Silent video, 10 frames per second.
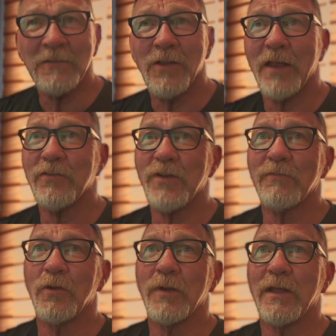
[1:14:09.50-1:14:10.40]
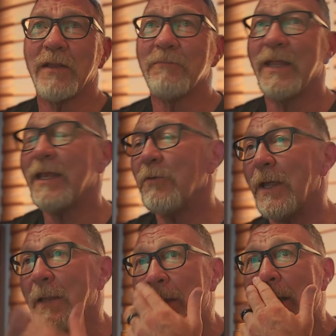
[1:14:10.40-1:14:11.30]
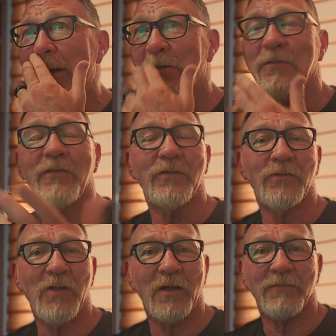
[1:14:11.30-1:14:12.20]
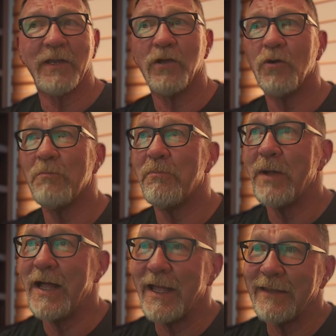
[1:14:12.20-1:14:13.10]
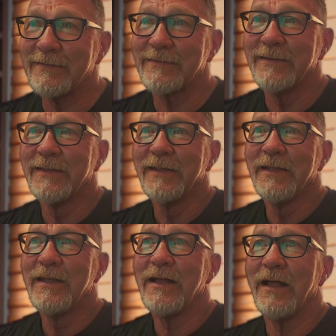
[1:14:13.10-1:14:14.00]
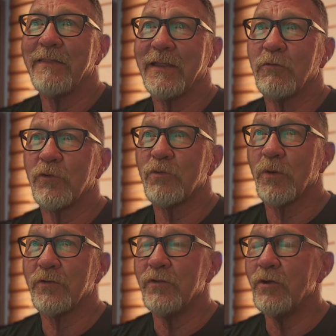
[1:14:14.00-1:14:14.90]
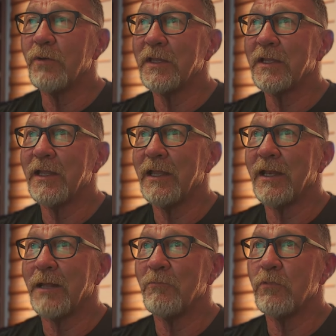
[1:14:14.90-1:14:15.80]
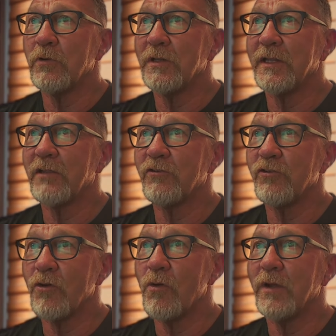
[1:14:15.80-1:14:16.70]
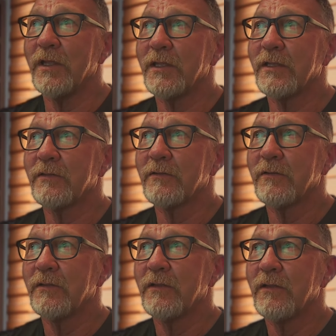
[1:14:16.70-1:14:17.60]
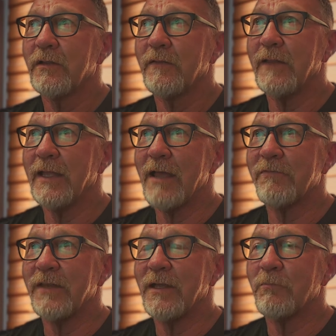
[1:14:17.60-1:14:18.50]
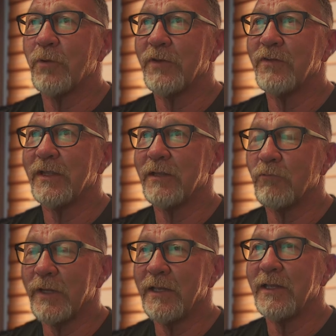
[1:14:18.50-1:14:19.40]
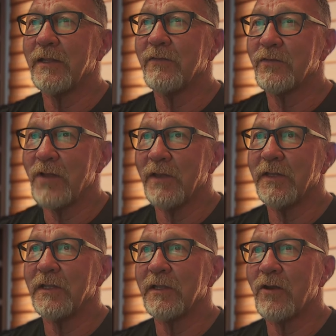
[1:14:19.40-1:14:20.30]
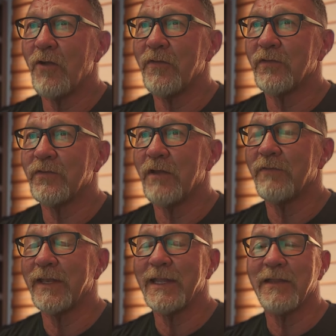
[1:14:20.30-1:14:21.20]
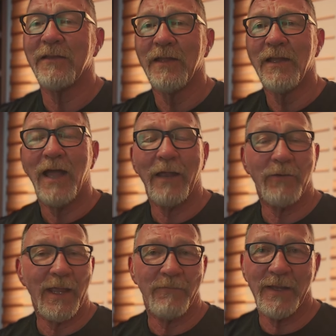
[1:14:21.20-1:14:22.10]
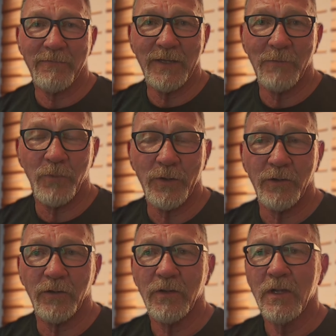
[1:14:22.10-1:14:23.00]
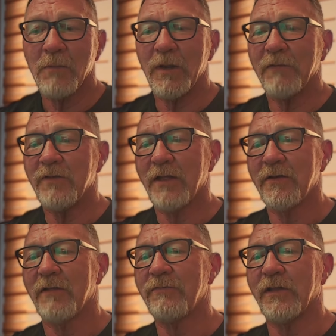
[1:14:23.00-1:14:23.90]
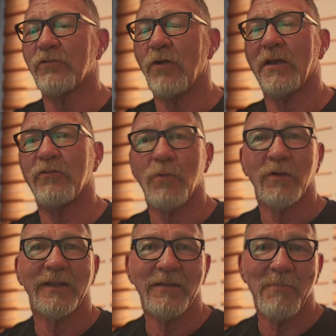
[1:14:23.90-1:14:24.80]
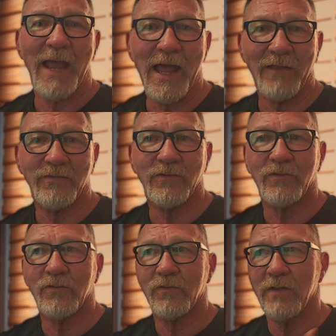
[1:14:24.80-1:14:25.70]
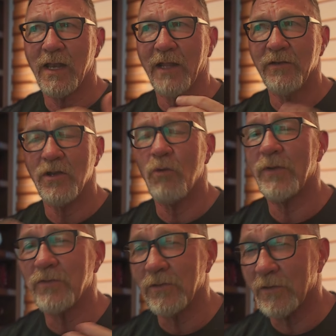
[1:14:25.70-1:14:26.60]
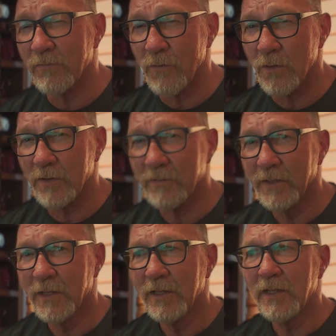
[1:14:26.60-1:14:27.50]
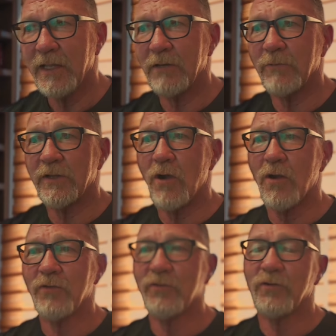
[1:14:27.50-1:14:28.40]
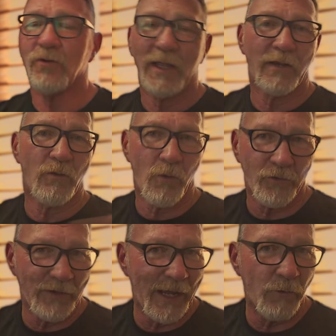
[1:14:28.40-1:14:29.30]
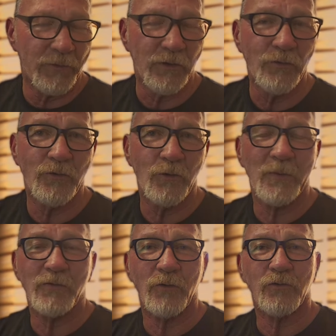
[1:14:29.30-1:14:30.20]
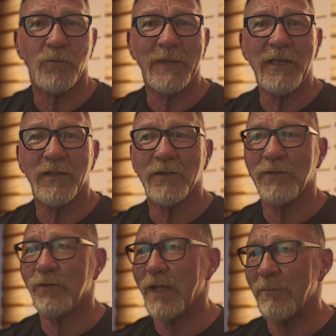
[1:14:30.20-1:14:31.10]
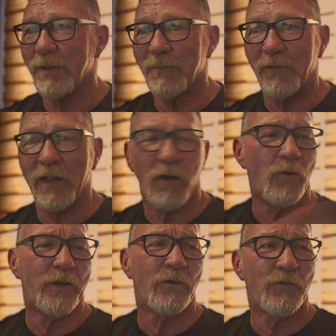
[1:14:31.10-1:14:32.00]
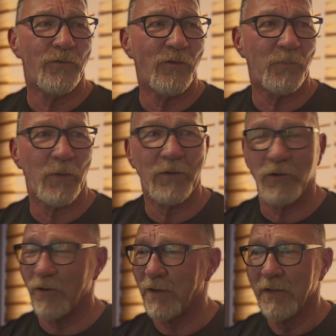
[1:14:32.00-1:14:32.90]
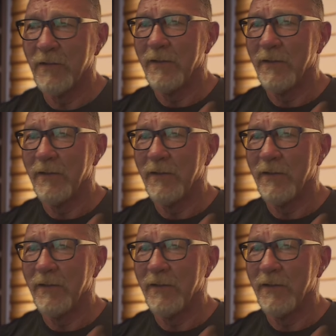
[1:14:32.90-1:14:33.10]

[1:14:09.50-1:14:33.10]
lot of stuff going on. Anyway, I know this is a long video, but... I think it was worth doing, and I really enjoy the FDM printing and reading and studying and all this stuff. And again, I don't have an FDM printer, but I've done enough electronics work in the past that I know what to look for in regards to, and of course now with YouTube and social media, you got people that, oh, here's this printer,